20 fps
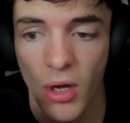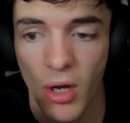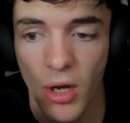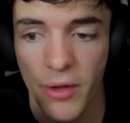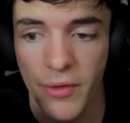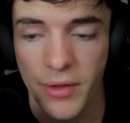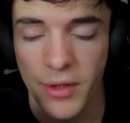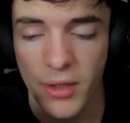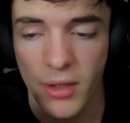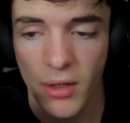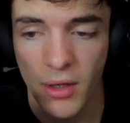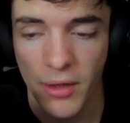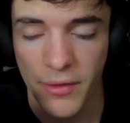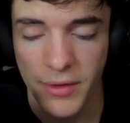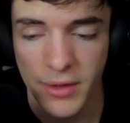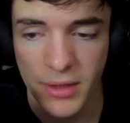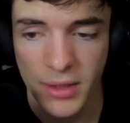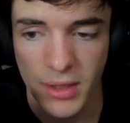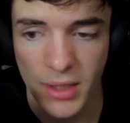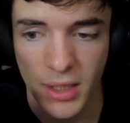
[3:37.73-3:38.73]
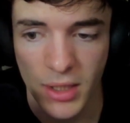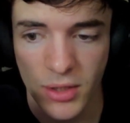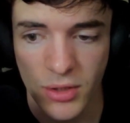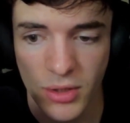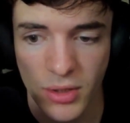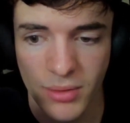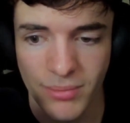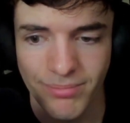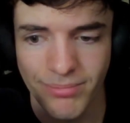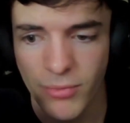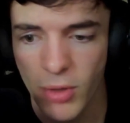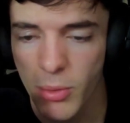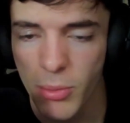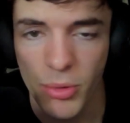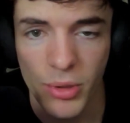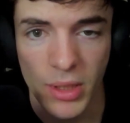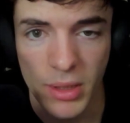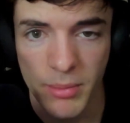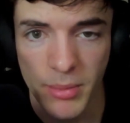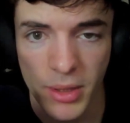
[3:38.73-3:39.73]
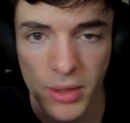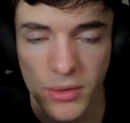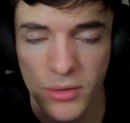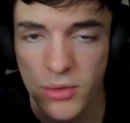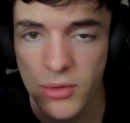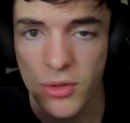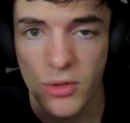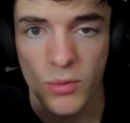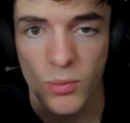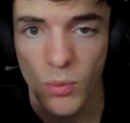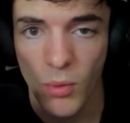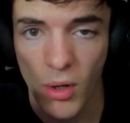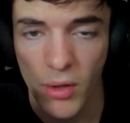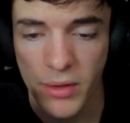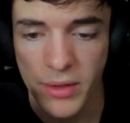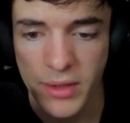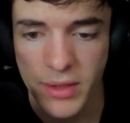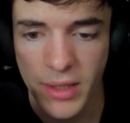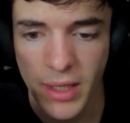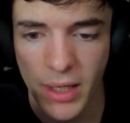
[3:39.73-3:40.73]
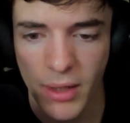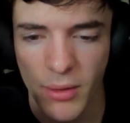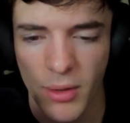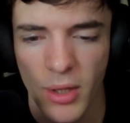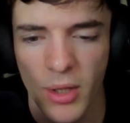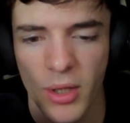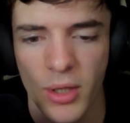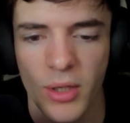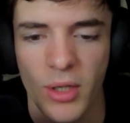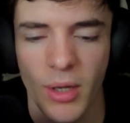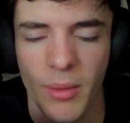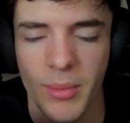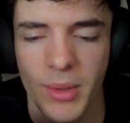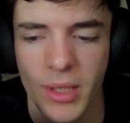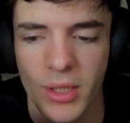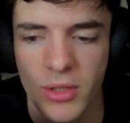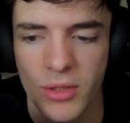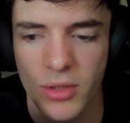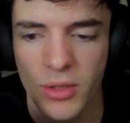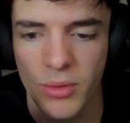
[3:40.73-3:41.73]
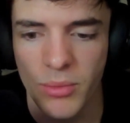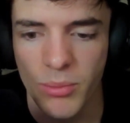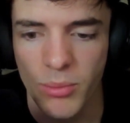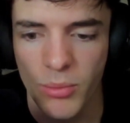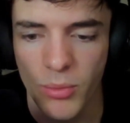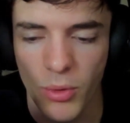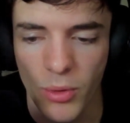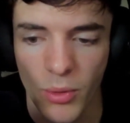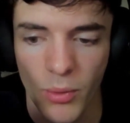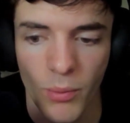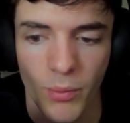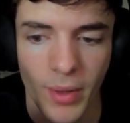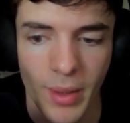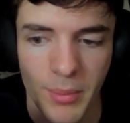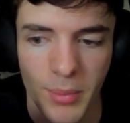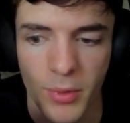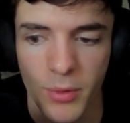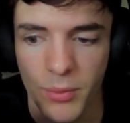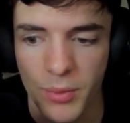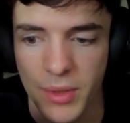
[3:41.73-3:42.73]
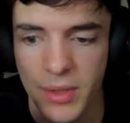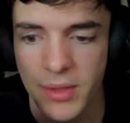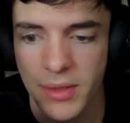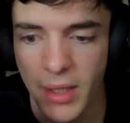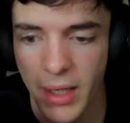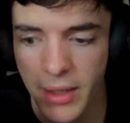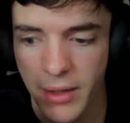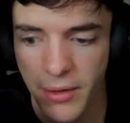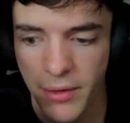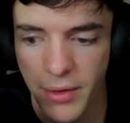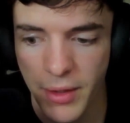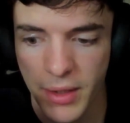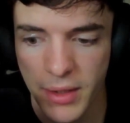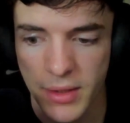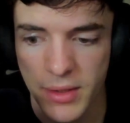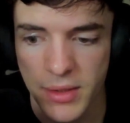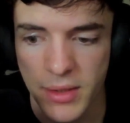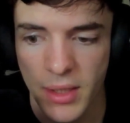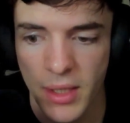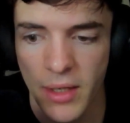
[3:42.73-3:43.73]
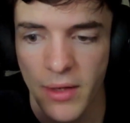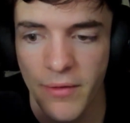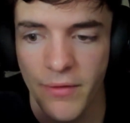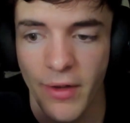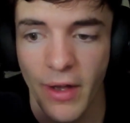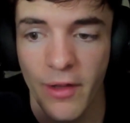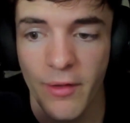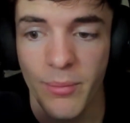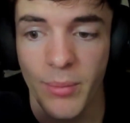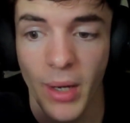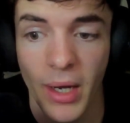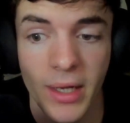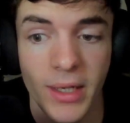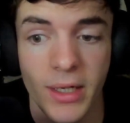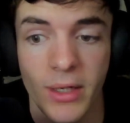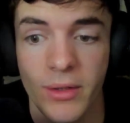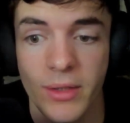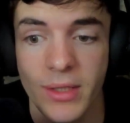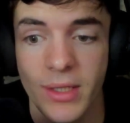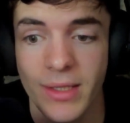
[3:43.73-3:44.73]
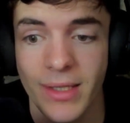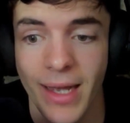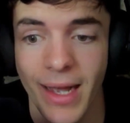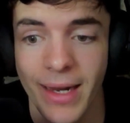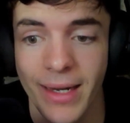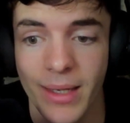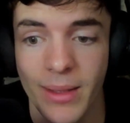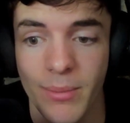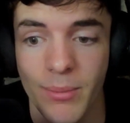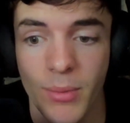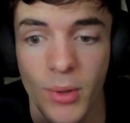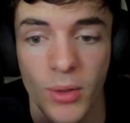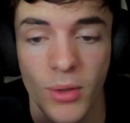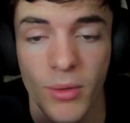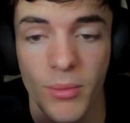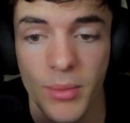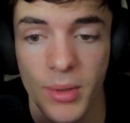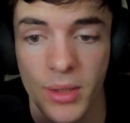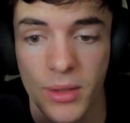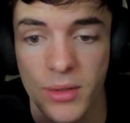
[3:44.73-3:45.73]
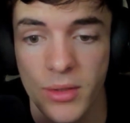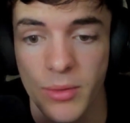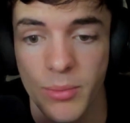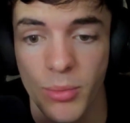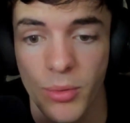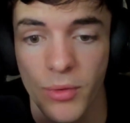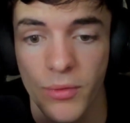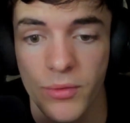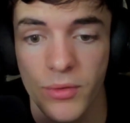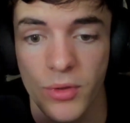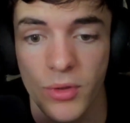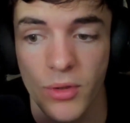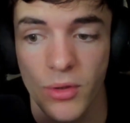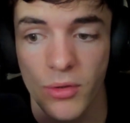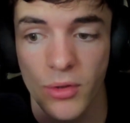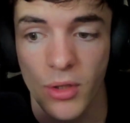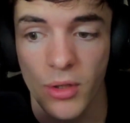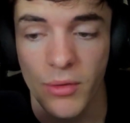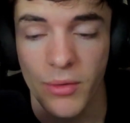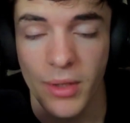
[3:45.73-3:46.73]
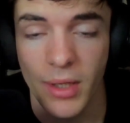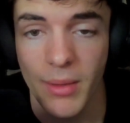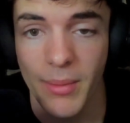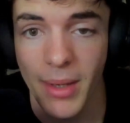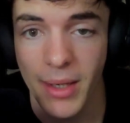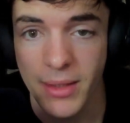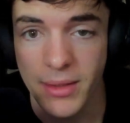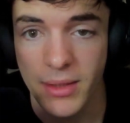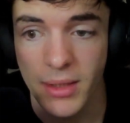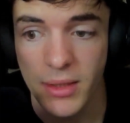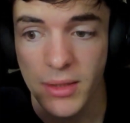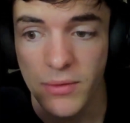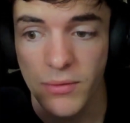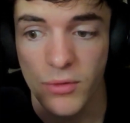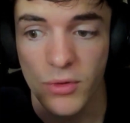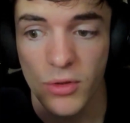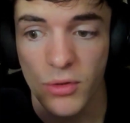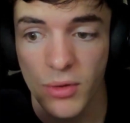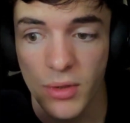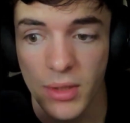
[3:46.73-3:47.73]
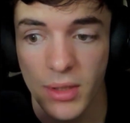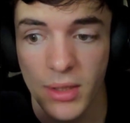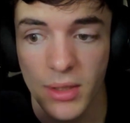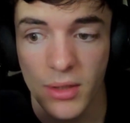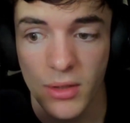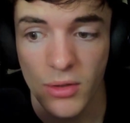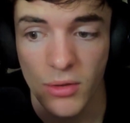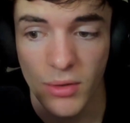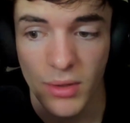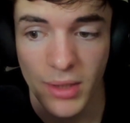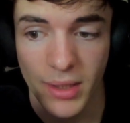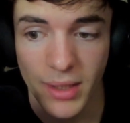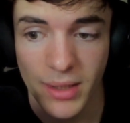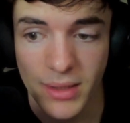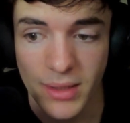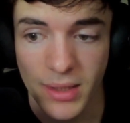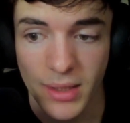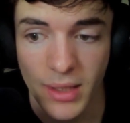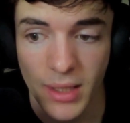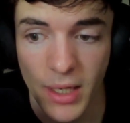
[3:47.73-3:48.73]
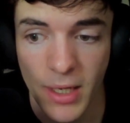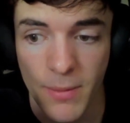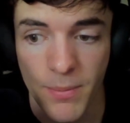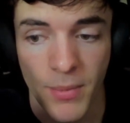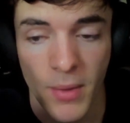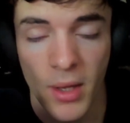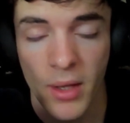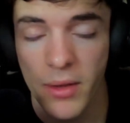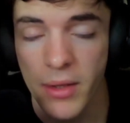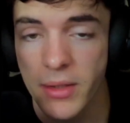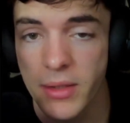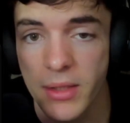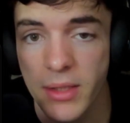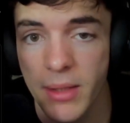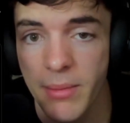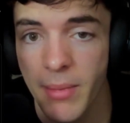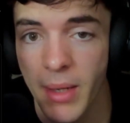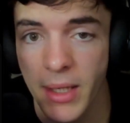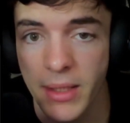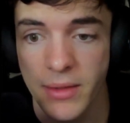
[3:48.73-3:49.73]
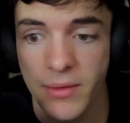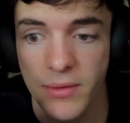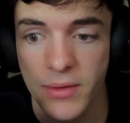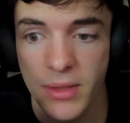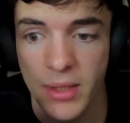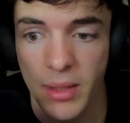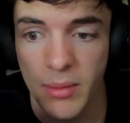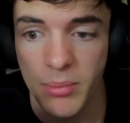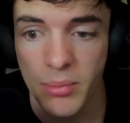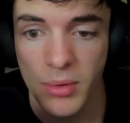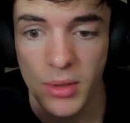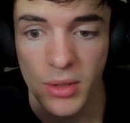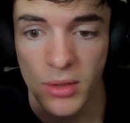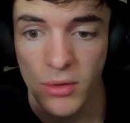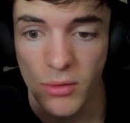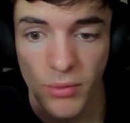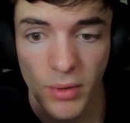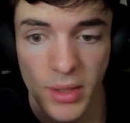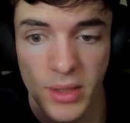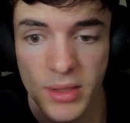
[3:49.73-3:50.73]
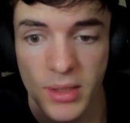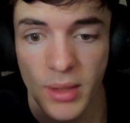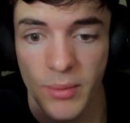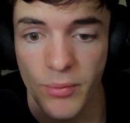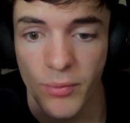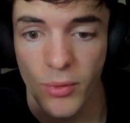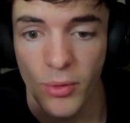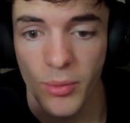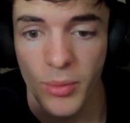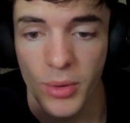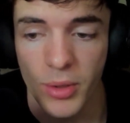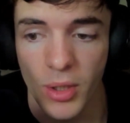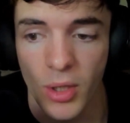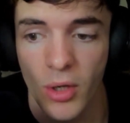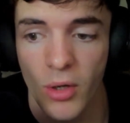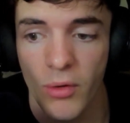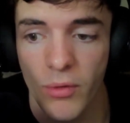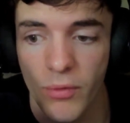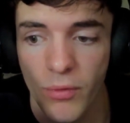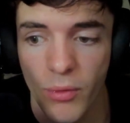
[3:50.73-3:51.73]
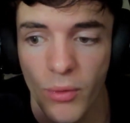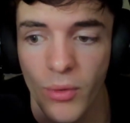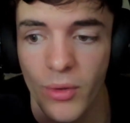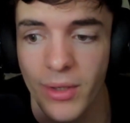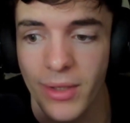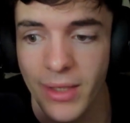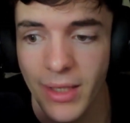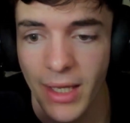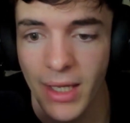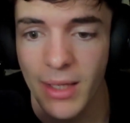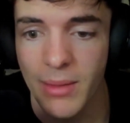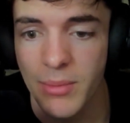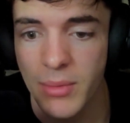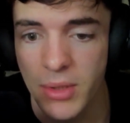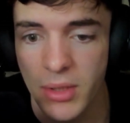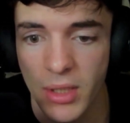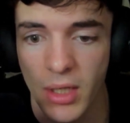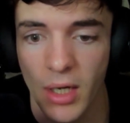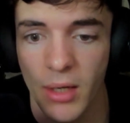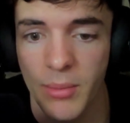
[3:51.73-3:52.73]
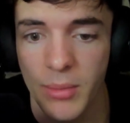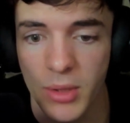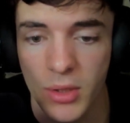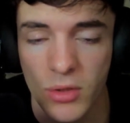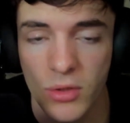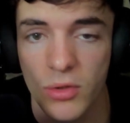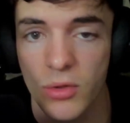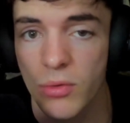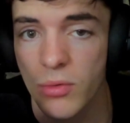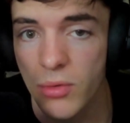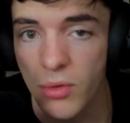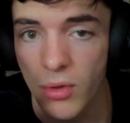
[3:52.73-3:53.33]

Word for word: Authentication, no more emails, just wallets now. Coming into the more Web3 side of things, 5Binaries has added Milkomeda support to Cardano game assets for Unity SDK. This is a massive step and a great step forward for games coming to